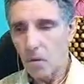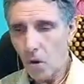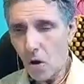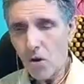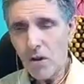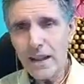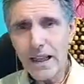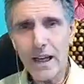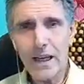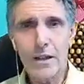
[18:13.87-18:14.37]

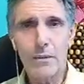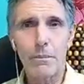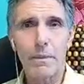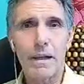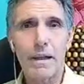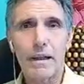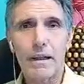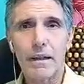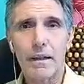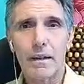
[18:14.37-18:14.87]
contact
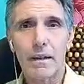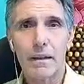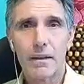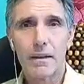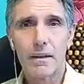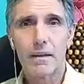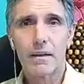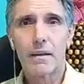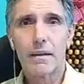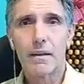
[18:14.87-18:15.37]
me.
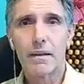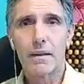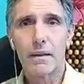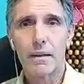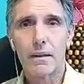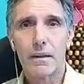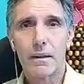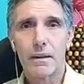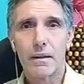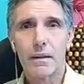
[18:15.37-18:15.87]

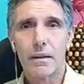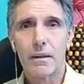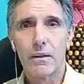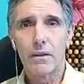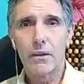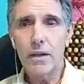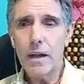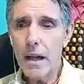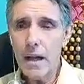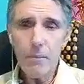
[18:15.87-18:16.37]

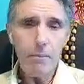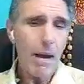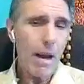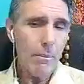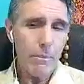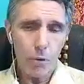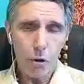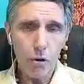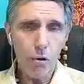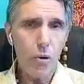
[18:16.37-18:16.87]
Yeah,
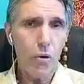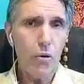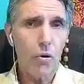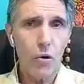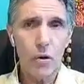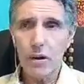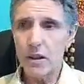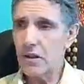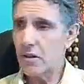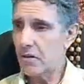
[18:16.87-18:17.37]
my
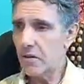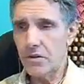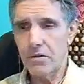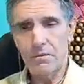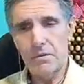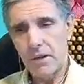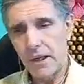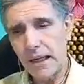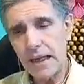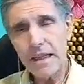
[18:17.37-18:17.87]
protocol is
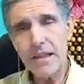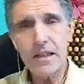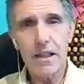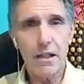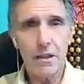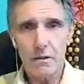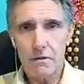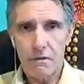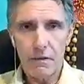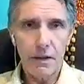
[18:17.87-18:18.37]

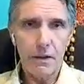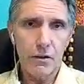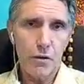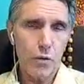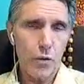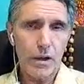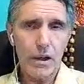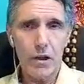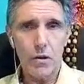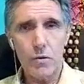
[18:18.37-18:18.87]
easy.
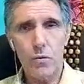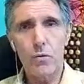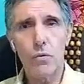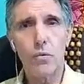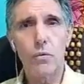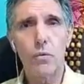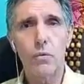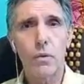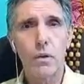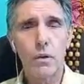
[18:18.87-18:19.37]
At
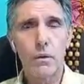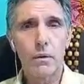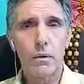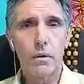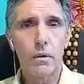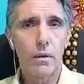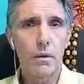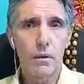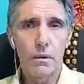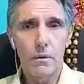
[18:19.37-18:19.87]
22
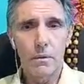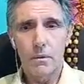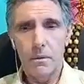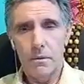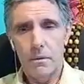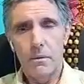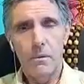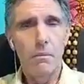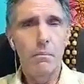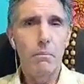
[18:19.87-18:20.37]

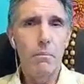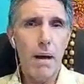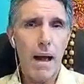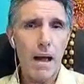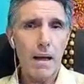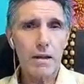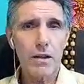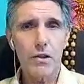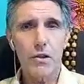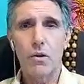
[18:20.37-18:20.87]

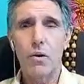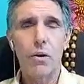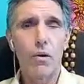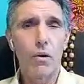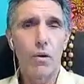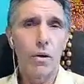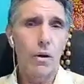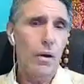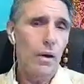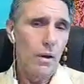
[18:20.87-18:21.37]
bucks
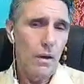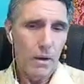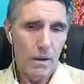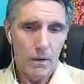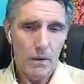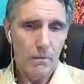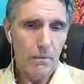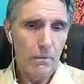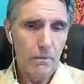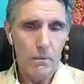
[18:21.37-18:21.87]
or
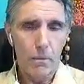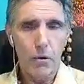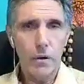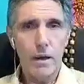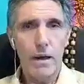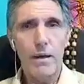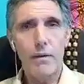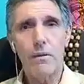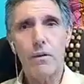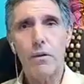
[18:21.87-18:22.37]

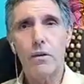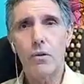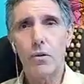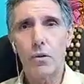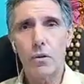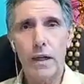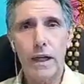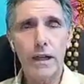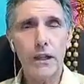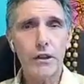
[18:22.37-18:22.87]
whatever
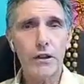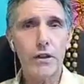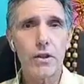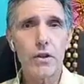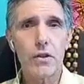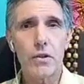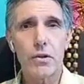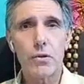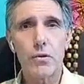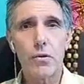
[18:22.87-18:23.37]

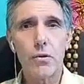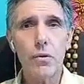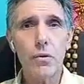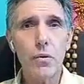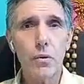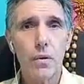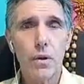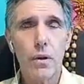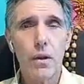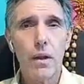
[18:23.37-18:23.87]
donations you
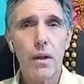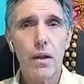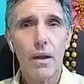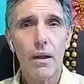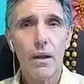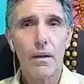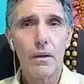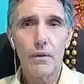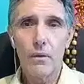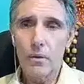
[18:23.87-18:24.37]
do,
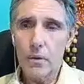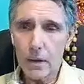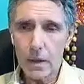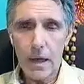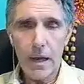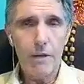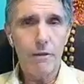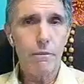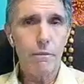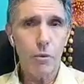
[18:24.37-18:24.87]
you
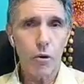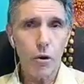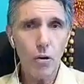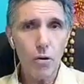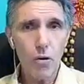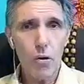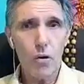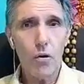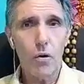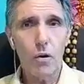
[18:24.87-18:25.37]
can have
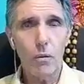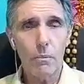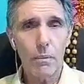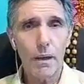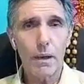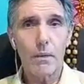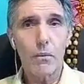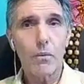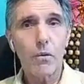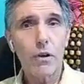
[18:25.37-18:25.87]
protocol,
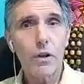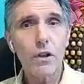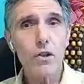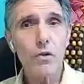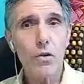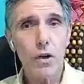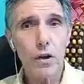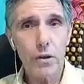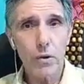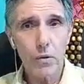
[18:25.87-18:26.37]
but what
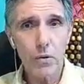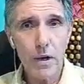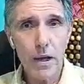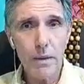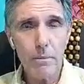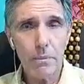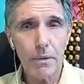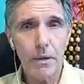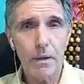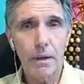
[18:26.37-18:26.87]
is going to
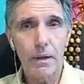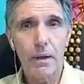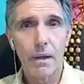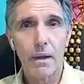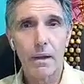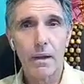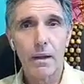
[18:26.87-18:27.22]
happen?